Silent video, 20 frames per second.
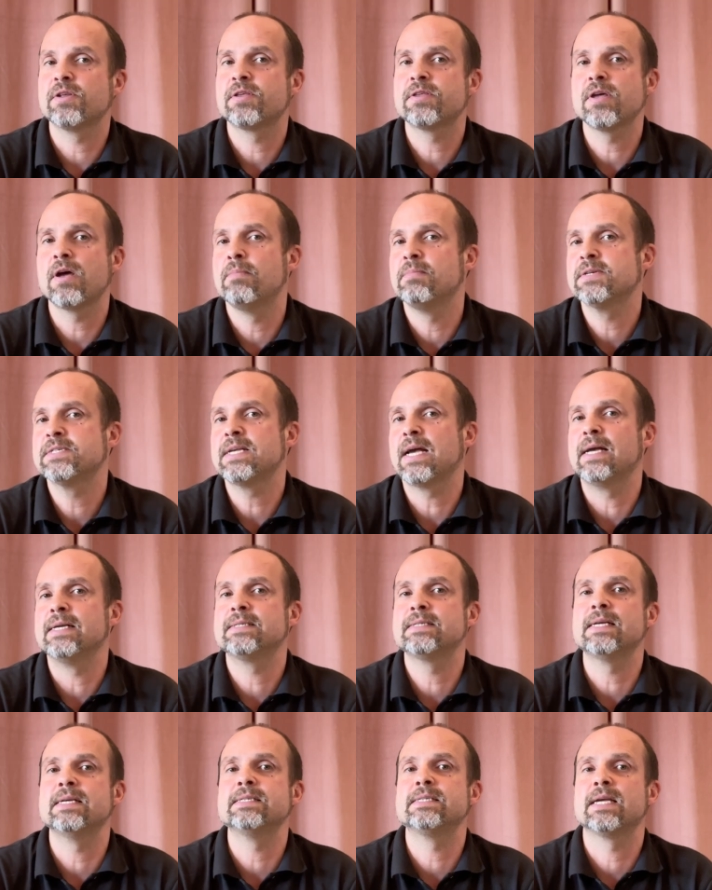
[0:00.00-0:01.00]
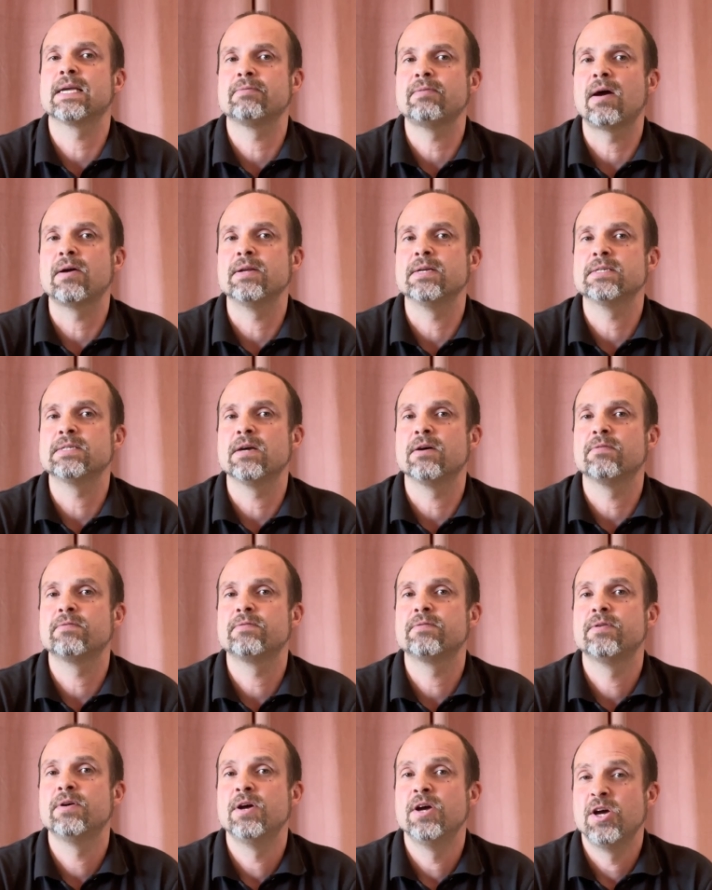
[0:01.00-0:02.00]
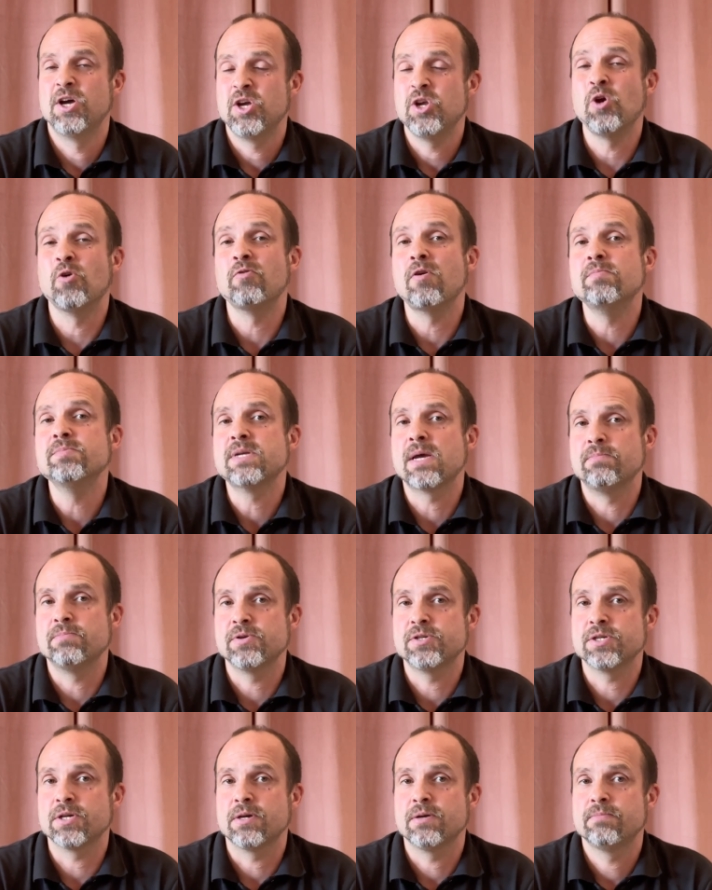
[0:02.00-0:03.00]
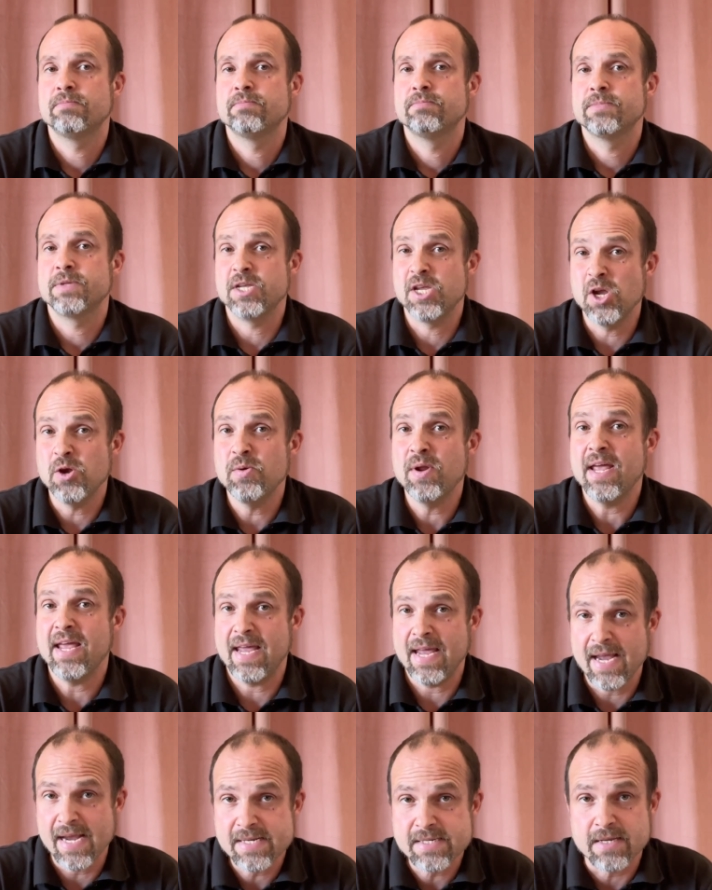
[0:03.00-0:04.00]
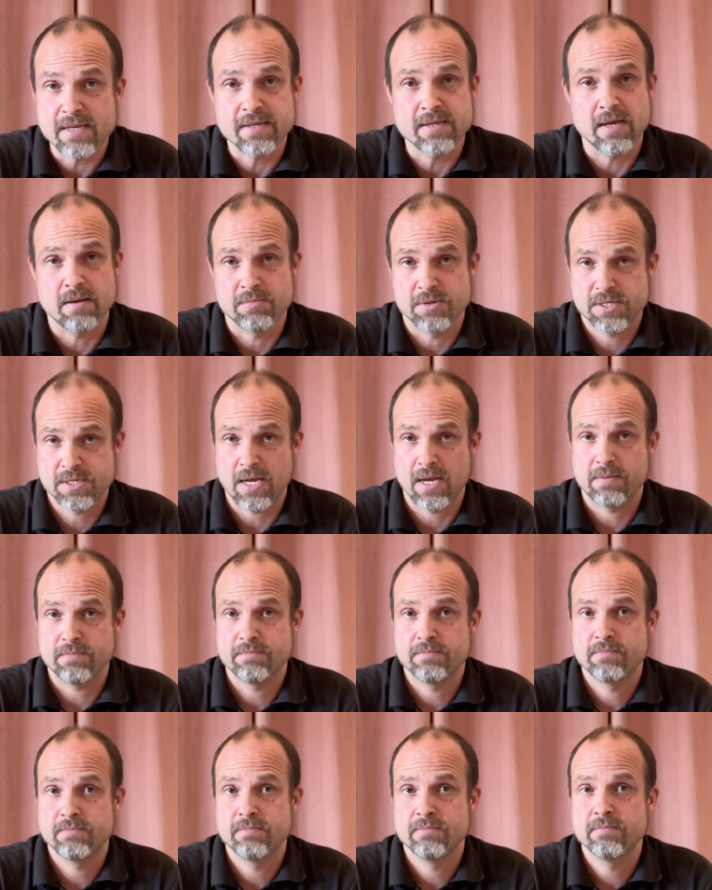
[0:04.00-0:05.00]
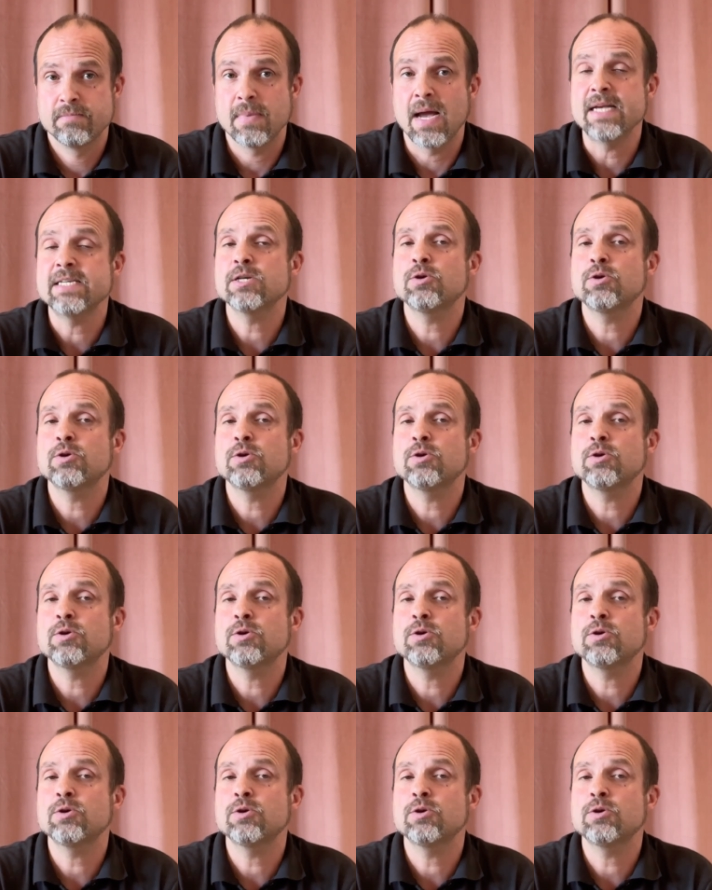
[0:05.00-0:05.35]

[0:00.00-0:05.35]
thermostat is sensing around itself, your room temperature. The unit is a thermostat. As